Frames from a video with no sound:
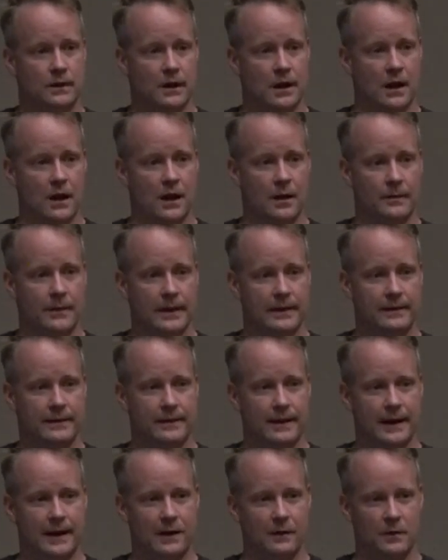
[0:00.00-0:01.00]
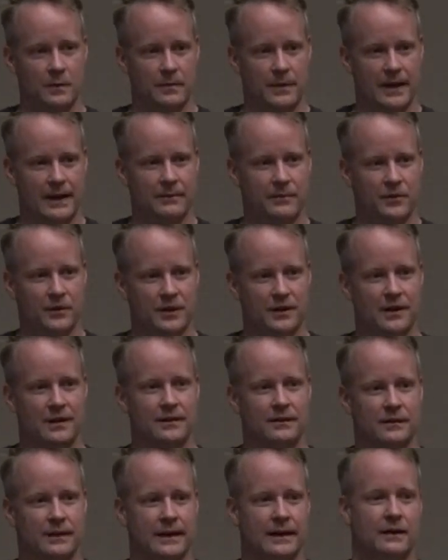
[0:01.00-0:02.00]
Um, and there we might put
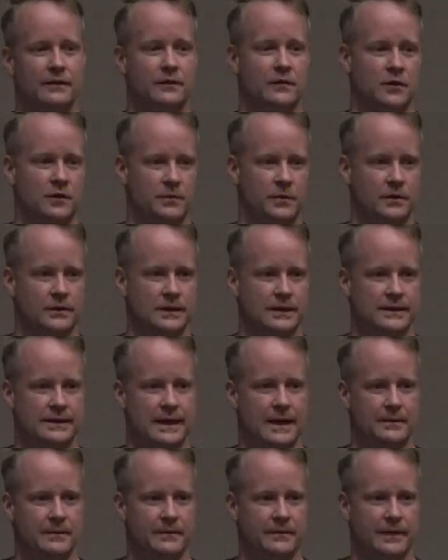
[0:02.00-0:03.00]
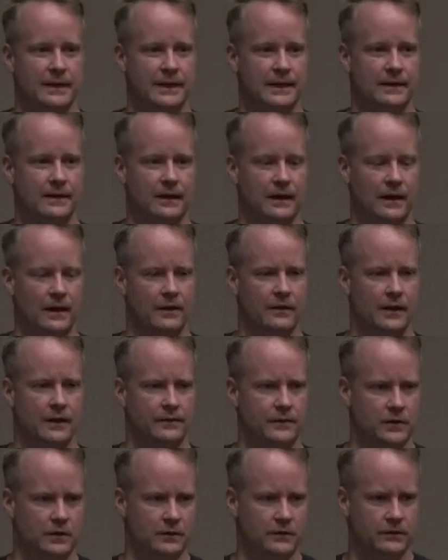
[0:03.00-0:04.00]
another layer of cookbooks on top of it. Uh,
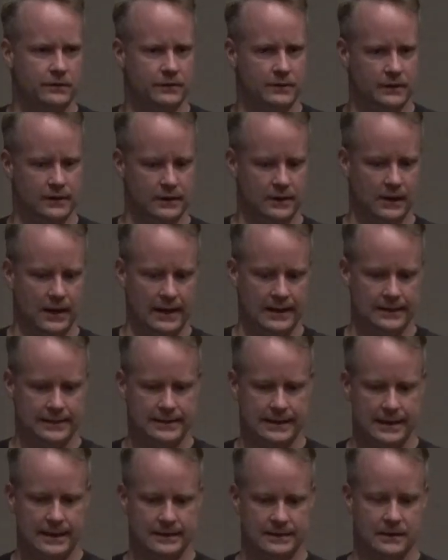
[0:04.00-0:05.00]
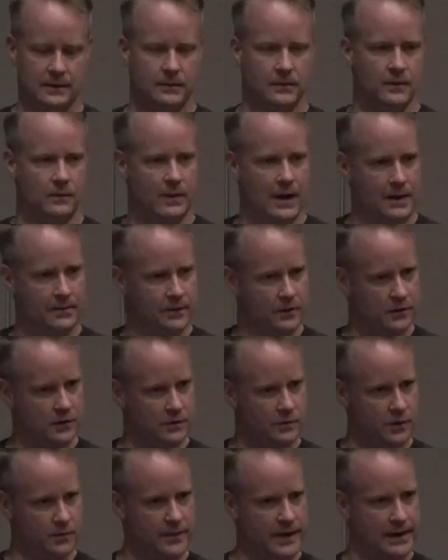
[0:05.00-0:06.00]
if you've like seen some of the wrapper
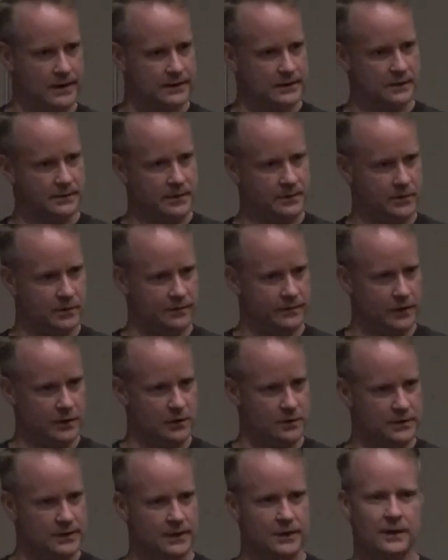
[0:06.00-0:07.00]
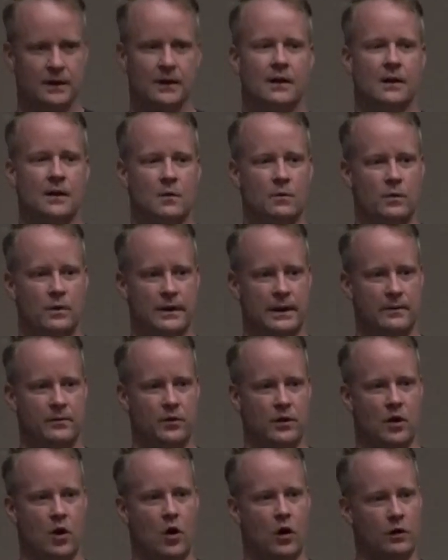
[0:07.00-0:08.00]
cookbook patterns that people have used, where they
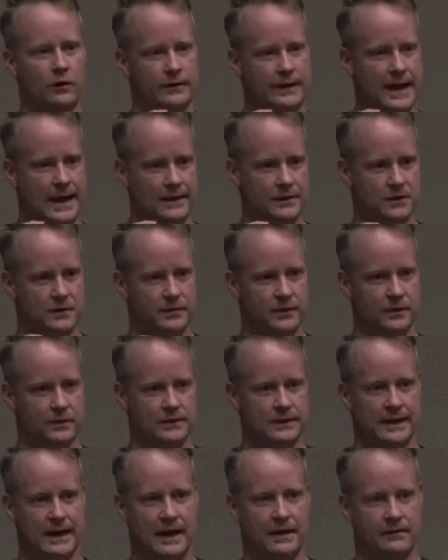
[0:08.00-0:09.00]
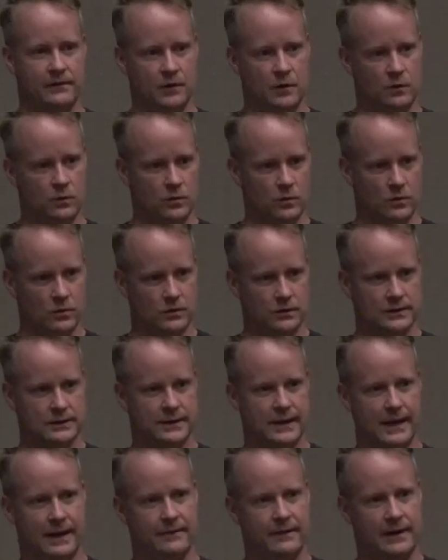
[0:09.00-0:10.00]
put all of the attributes and have no roles,
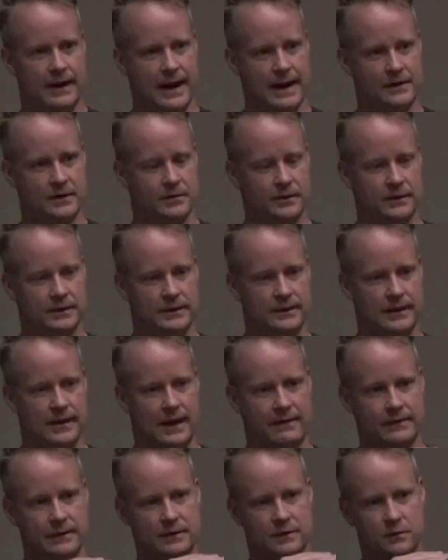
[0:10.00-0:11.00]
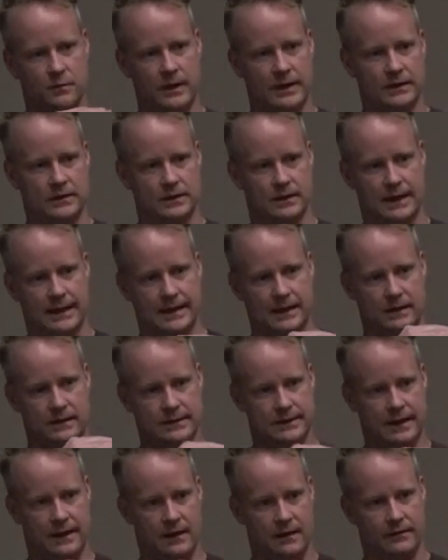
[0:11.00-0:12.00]
they have an attributes and then they have a switch. Like here's
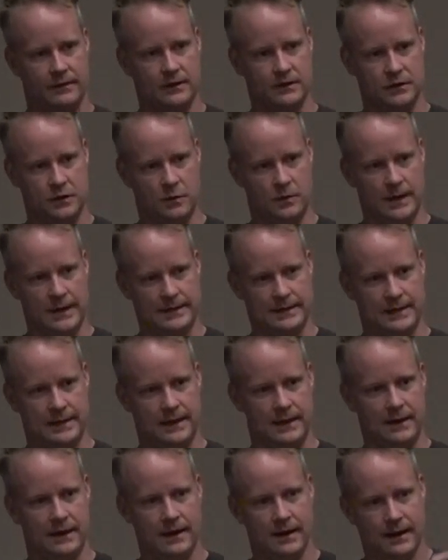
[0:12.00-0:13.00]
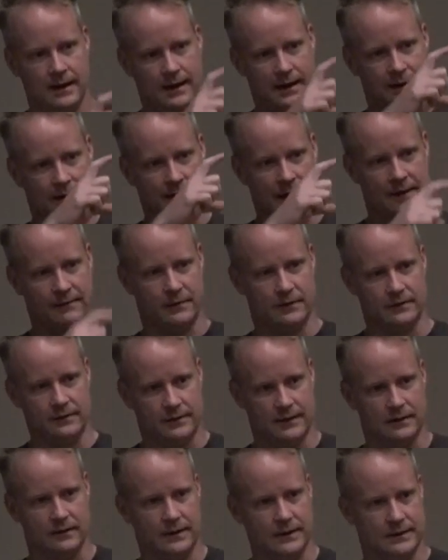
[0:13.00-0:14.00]
dev, here's UAT, and then they have a,
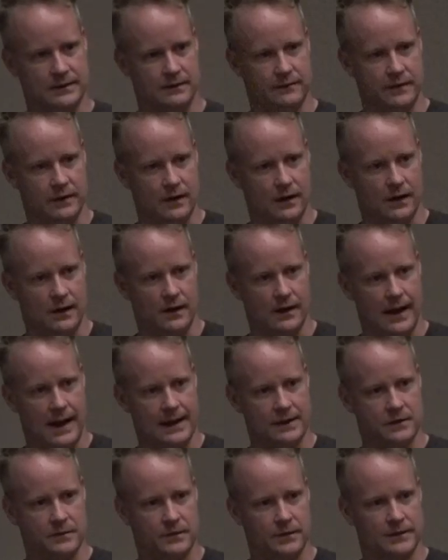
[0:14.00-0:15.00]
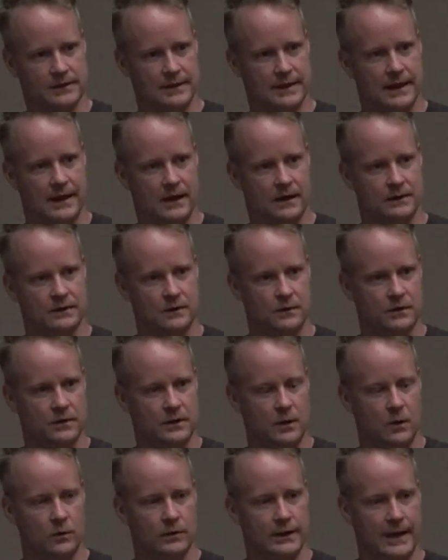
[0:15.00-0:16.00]
the list of uh, attributes there. So the
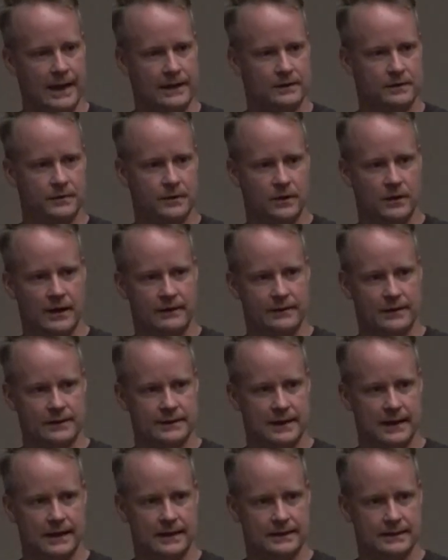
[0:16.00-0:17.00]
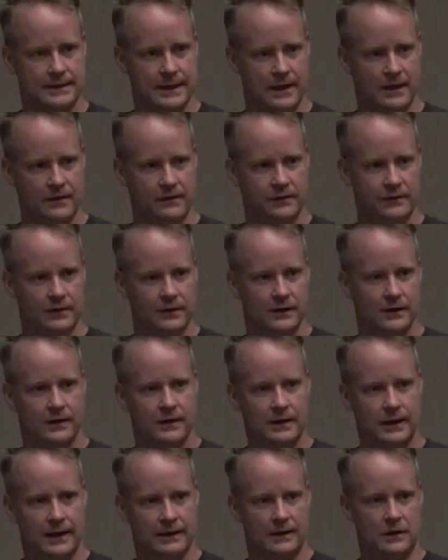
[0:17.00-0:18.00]
only attribute you have to set is dev,
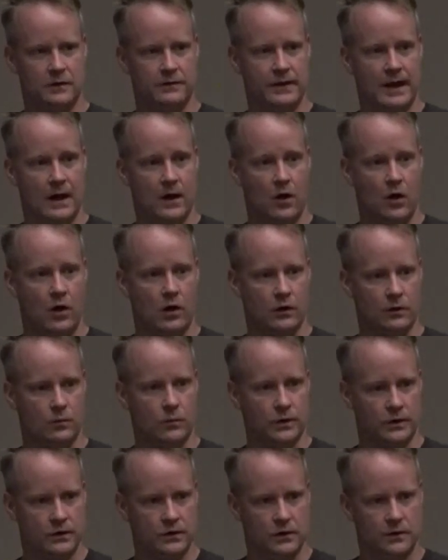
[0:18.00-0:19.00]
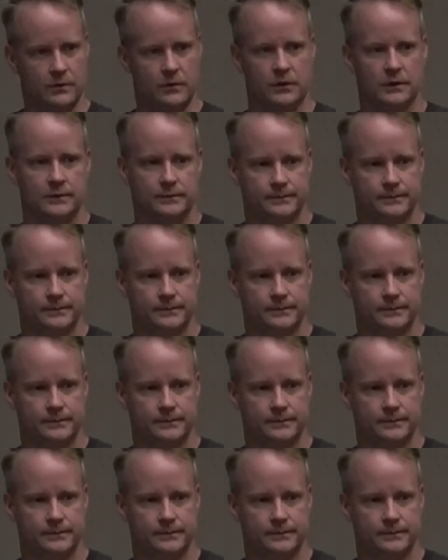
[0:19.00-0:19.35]
and then you've got it all in one cookbook.